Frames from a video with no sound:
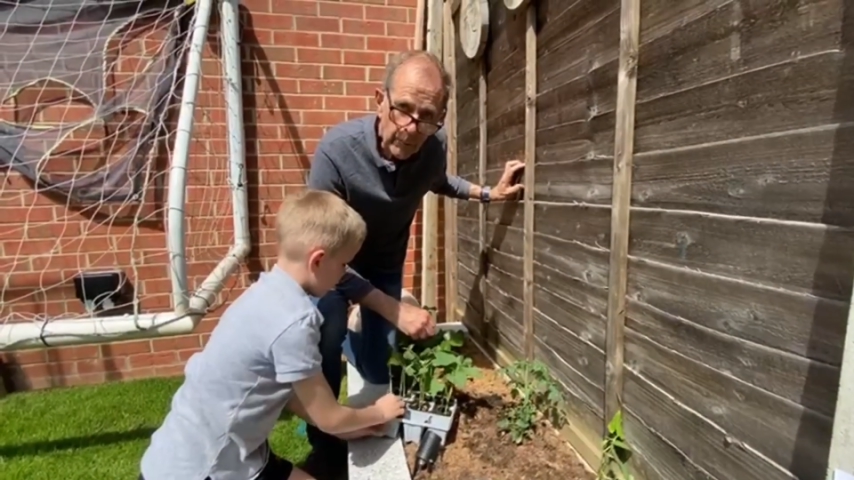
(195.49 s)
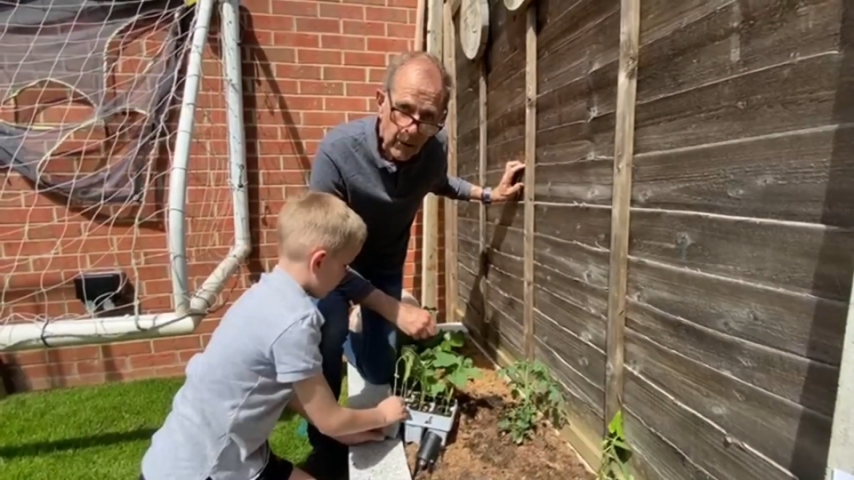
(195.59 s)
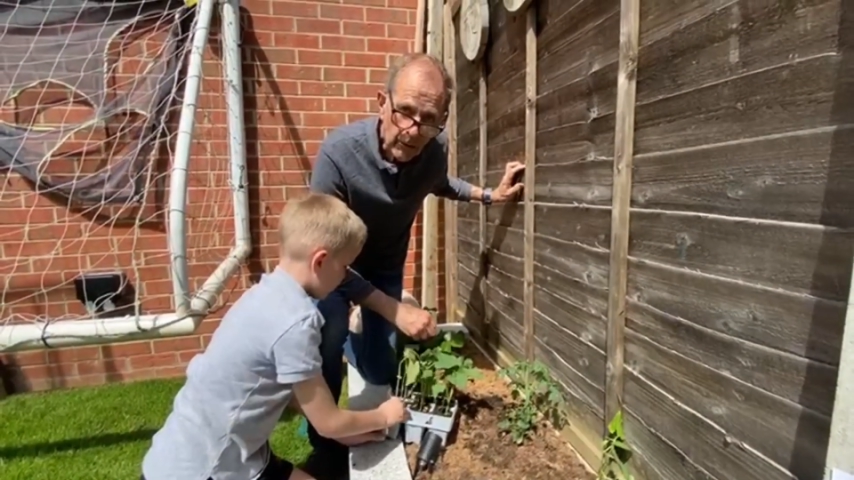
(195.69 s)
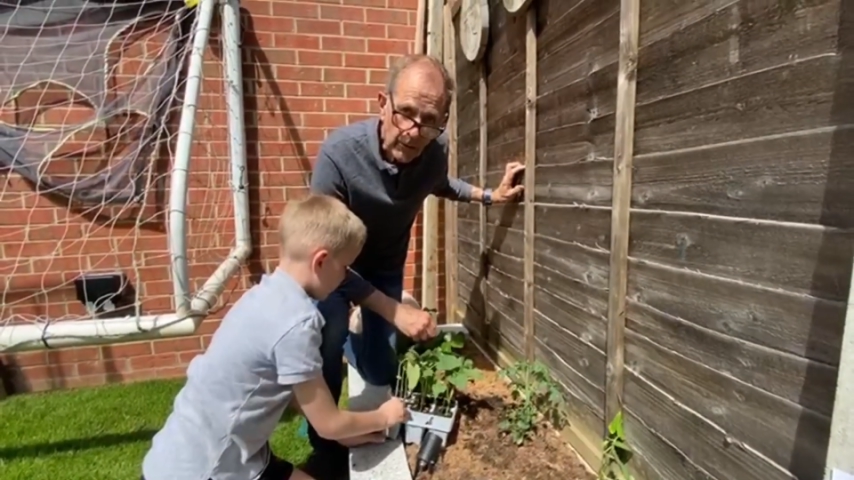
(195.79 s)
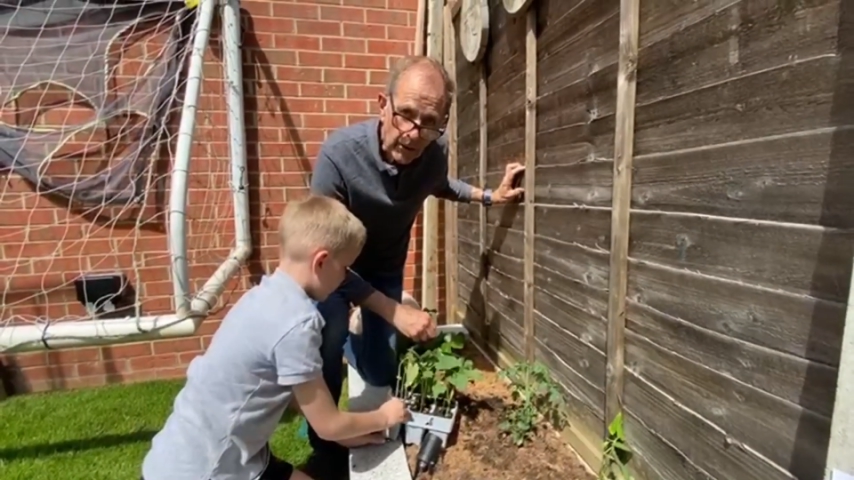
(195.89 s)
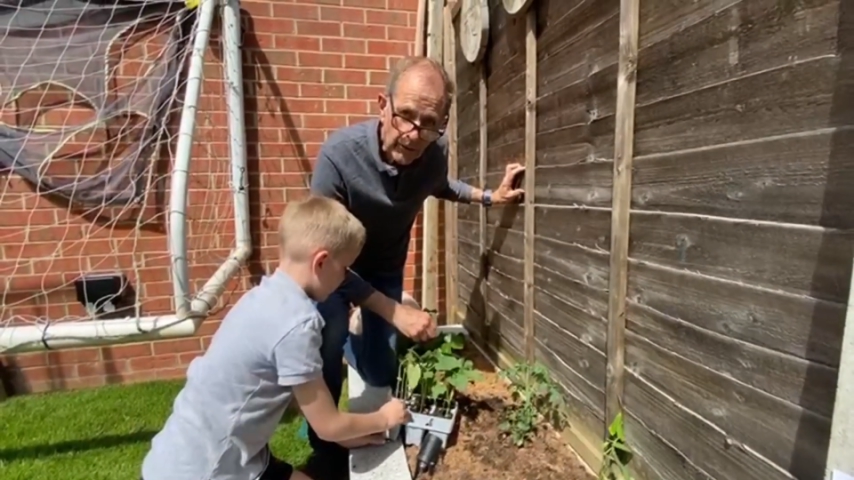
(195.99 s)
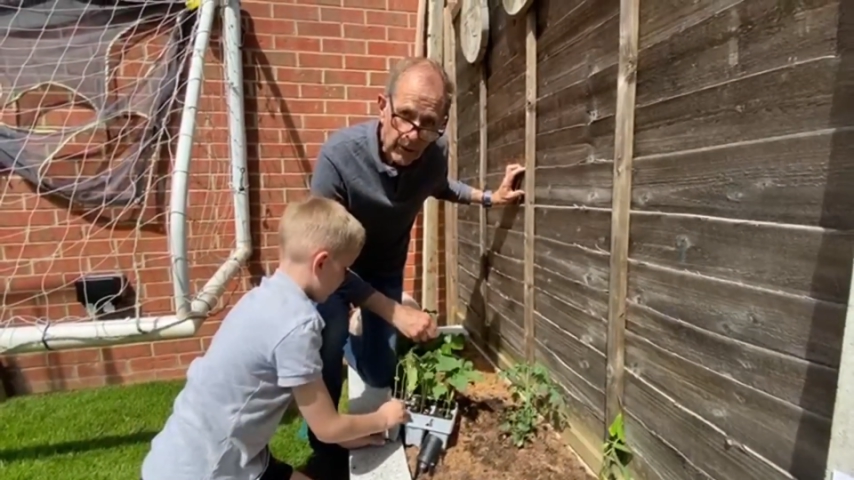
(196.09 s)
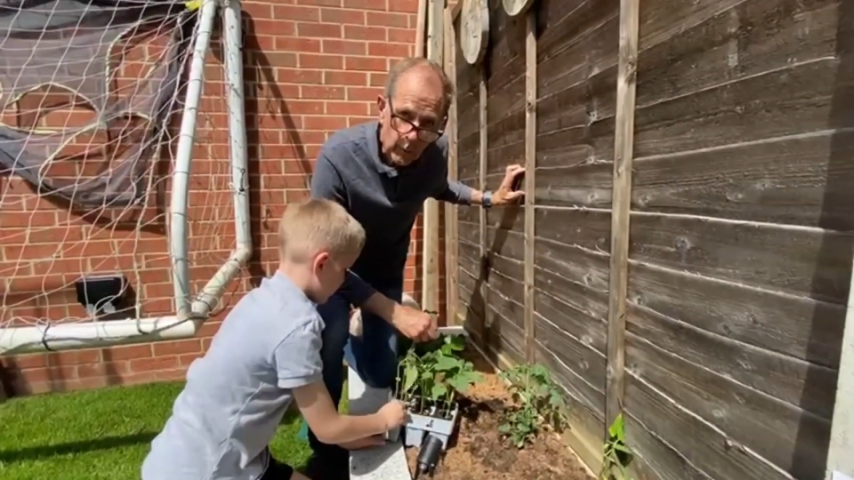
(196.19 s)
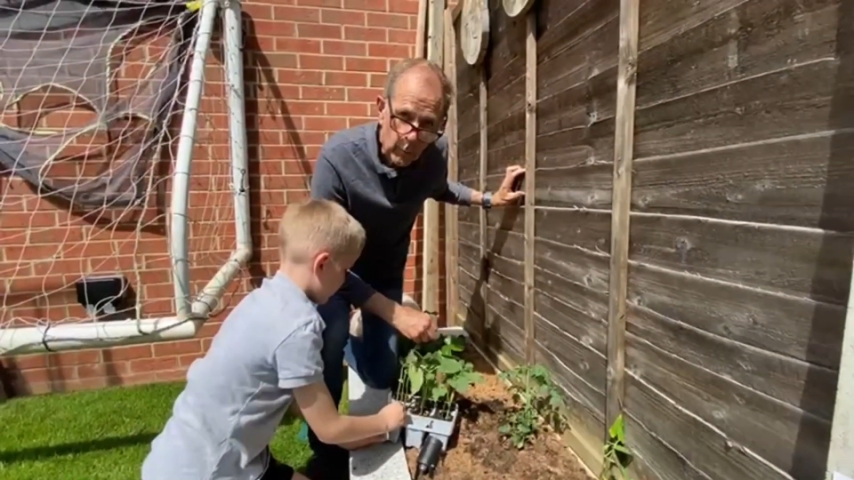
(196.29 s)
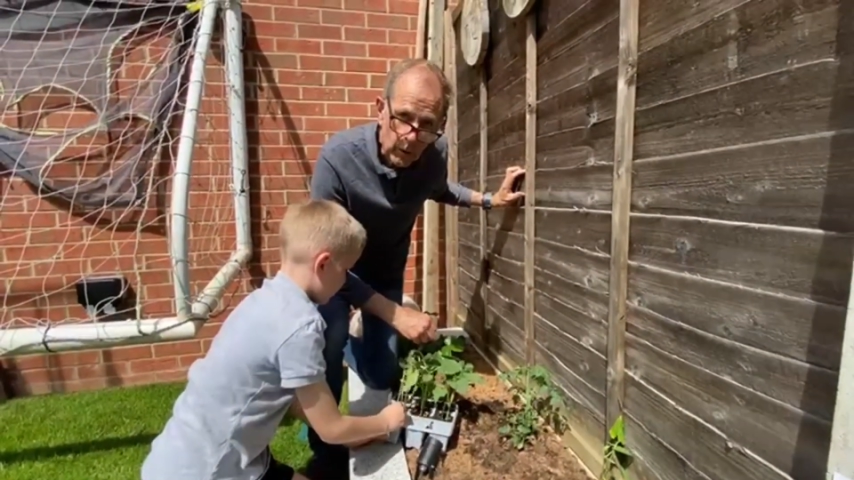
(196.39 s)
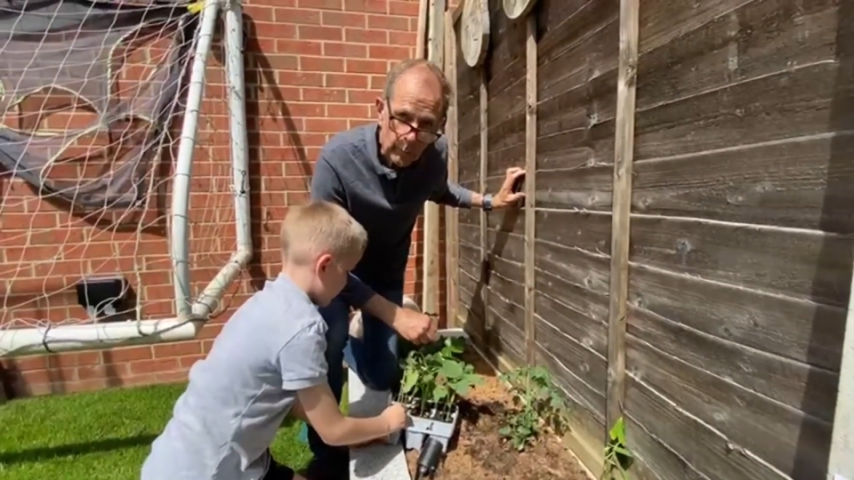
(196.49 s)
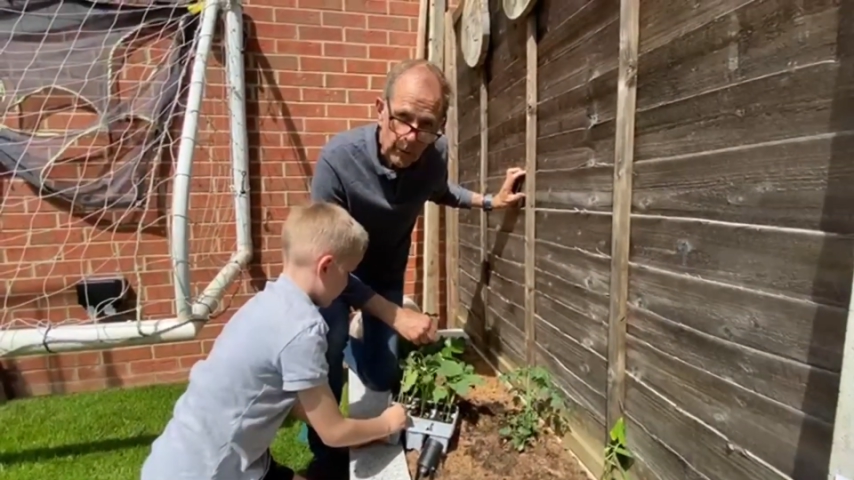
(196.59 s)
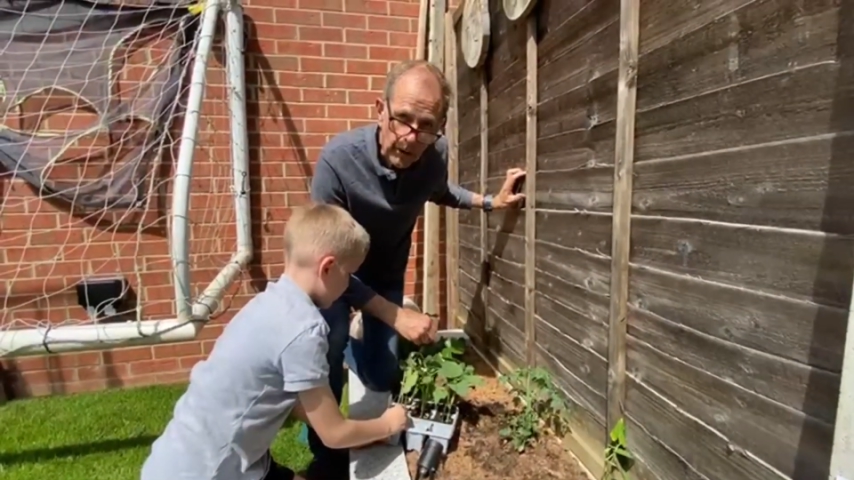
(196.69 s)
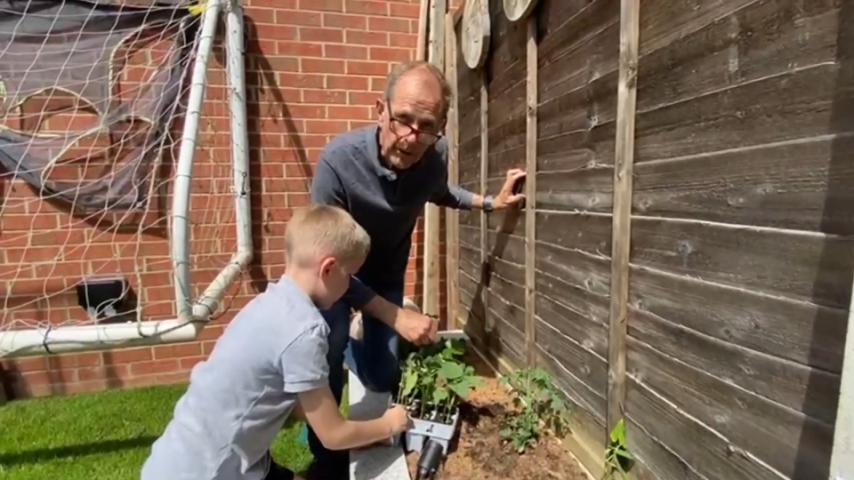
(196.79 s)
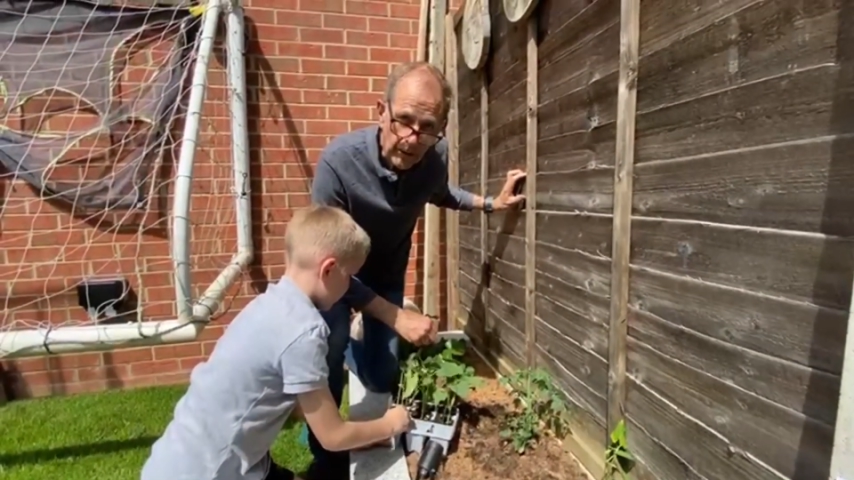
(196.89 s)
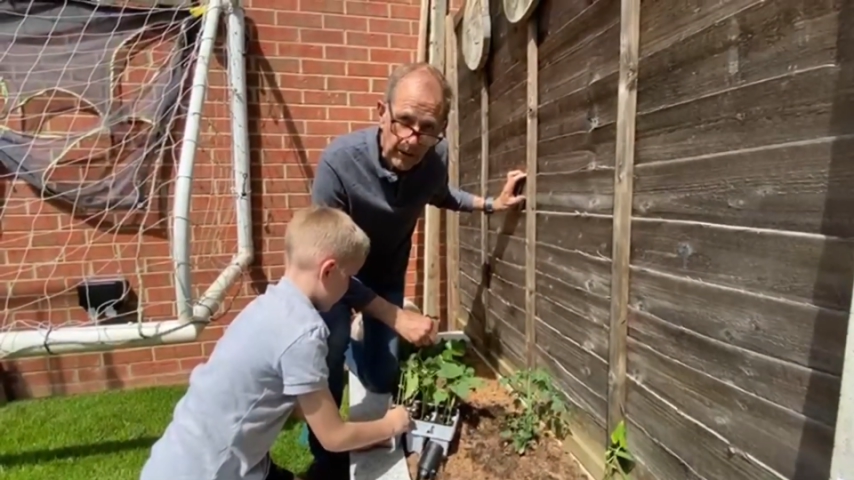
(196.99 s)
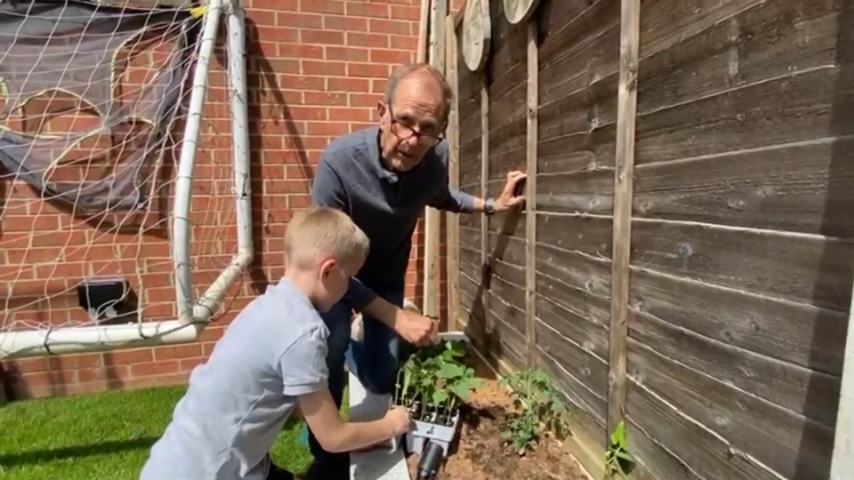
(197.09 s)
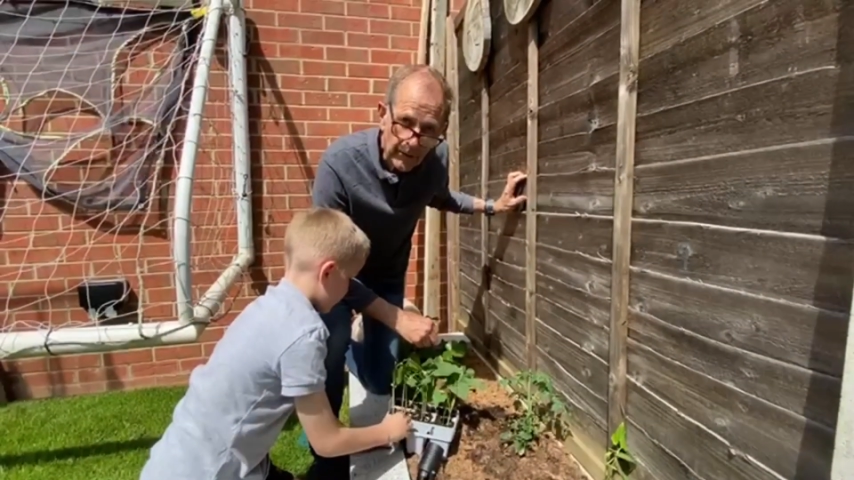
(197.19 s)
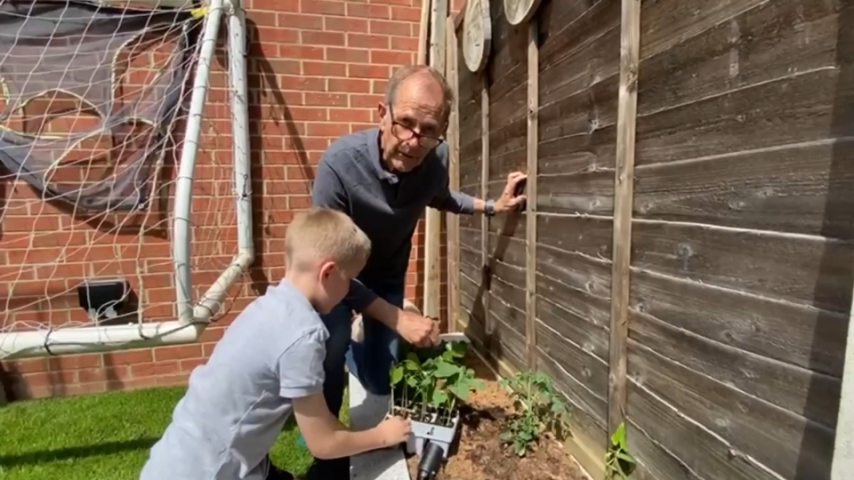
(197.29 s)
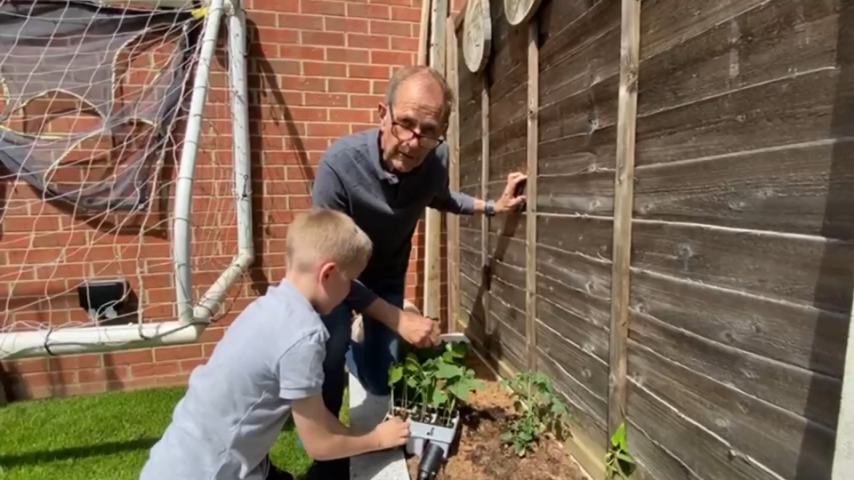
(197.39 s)
the progress here on World Radio
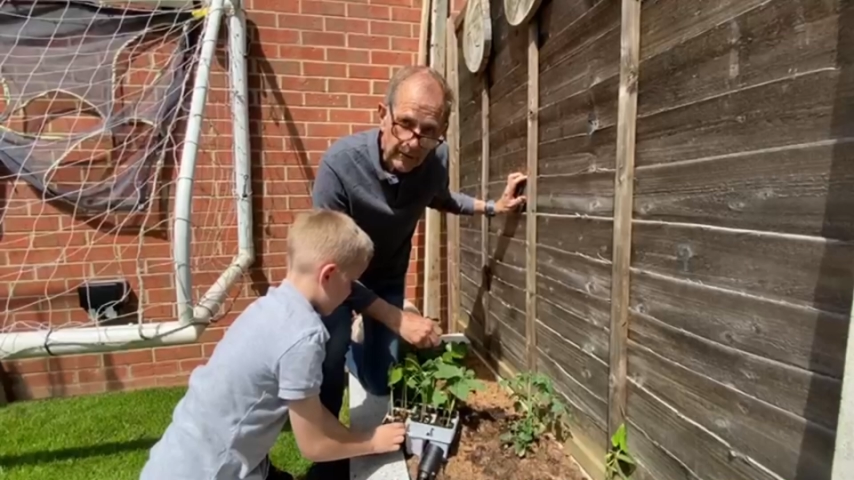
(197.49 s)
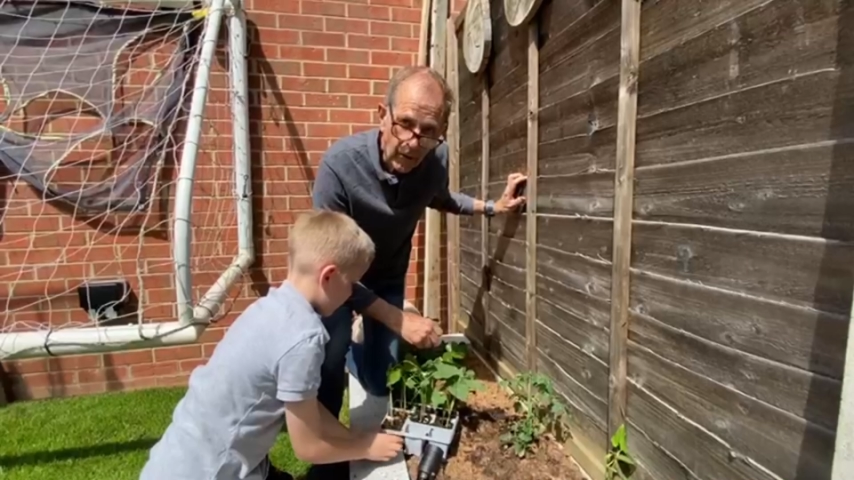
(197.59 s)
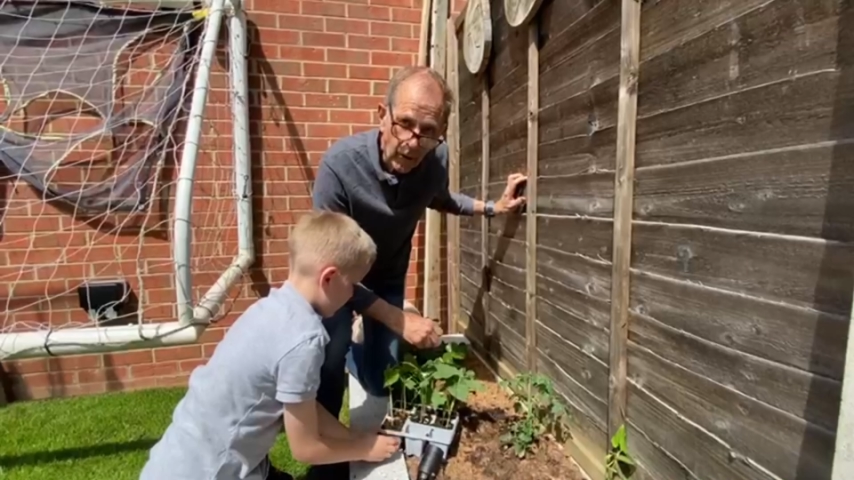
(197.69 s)
Gardening